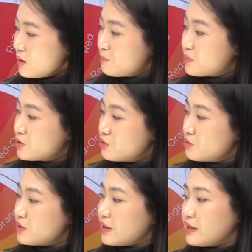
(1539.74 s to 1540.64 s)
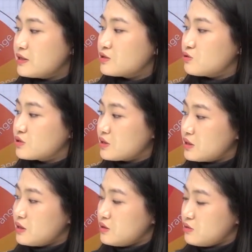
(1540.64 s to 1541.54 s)
Blue is
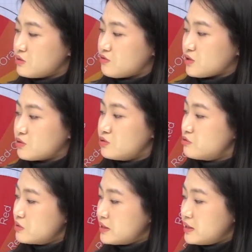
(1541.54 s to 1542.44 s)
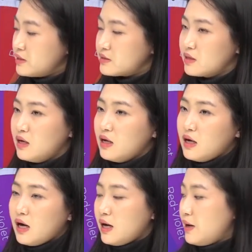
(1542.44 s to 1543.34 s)
usually used for coolness,
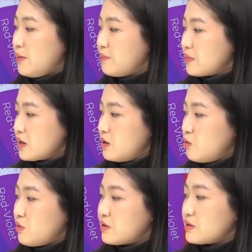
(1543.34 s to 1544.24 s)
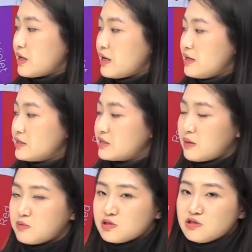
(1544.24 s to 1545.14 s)
whether that is
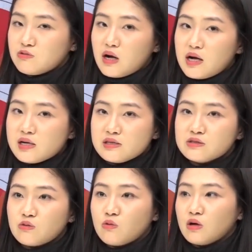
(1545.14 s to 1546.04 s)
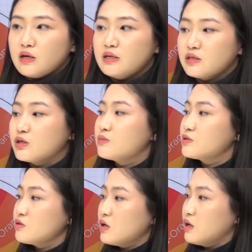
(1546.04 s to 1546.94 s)
temperature-wise or in
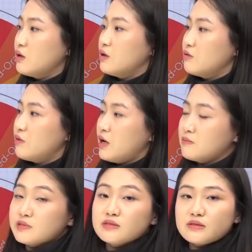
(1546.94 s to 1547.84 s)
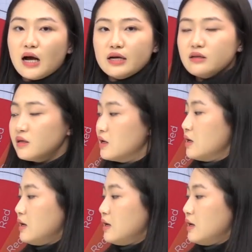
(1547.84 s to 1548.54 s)
terms of style,